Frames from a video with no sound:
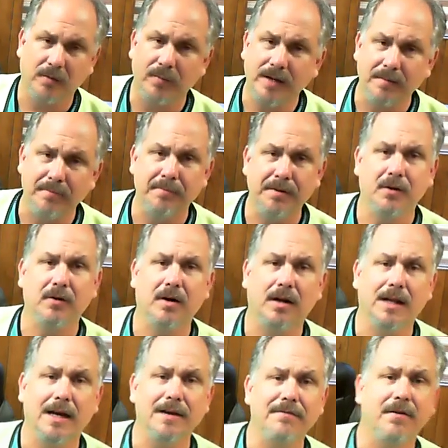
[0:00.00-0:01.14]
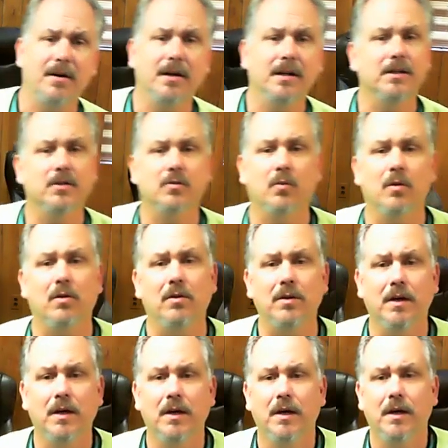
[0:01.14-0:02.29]
that we can build our life on in this
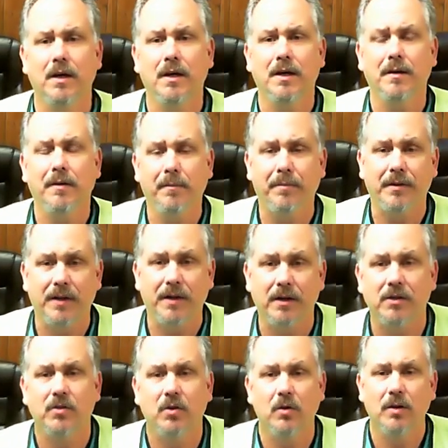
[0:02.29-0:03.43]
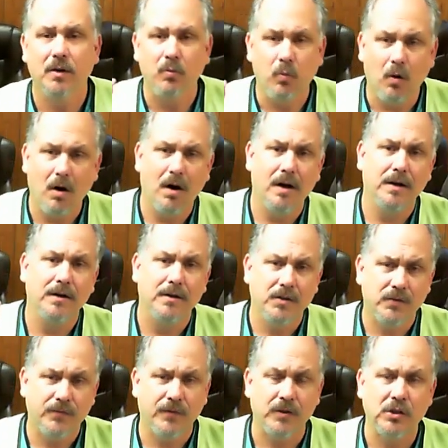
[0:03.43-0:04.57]
world, but there is only one
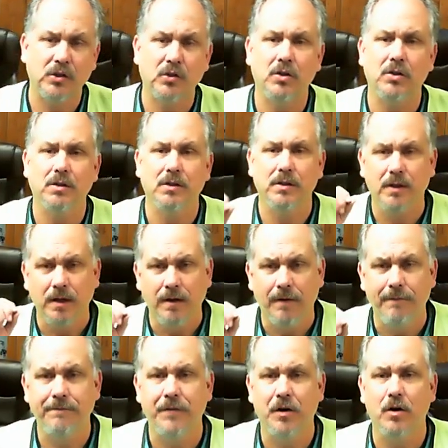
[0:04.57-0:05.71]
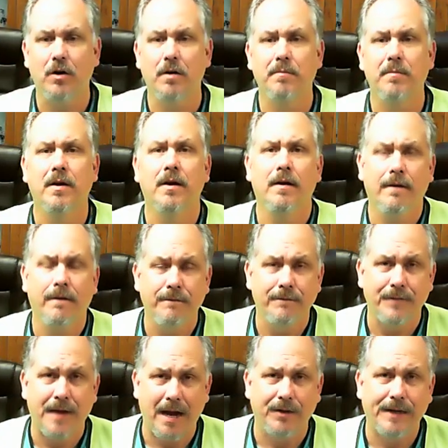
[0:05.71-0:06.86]
for certain firm
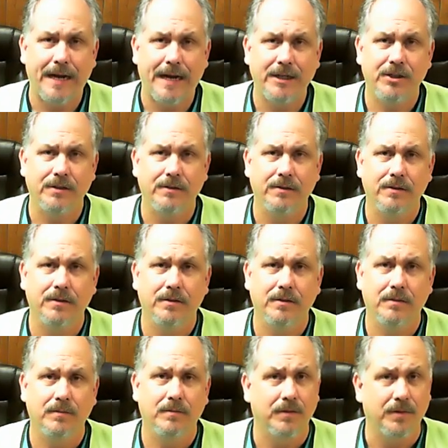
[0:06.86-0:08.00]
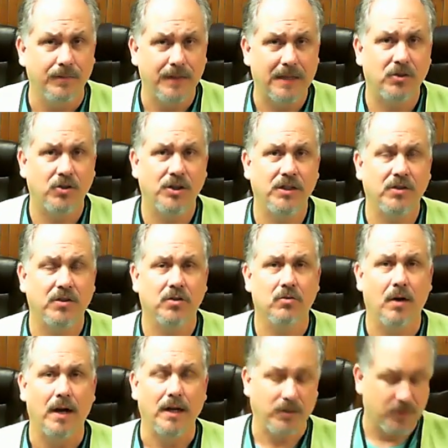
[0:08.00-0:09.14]
foundation. That's Jesus
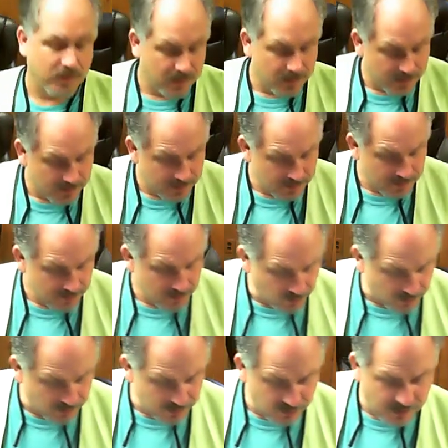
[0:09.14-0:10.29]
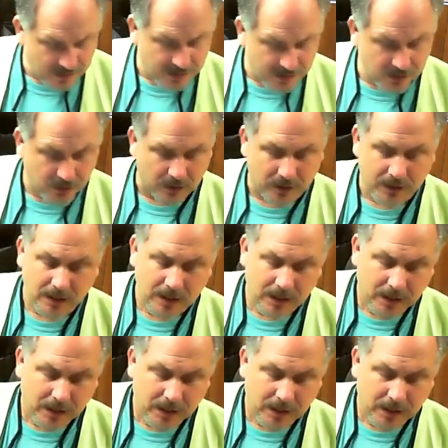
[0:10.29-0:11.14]
Christ. So let's take a look.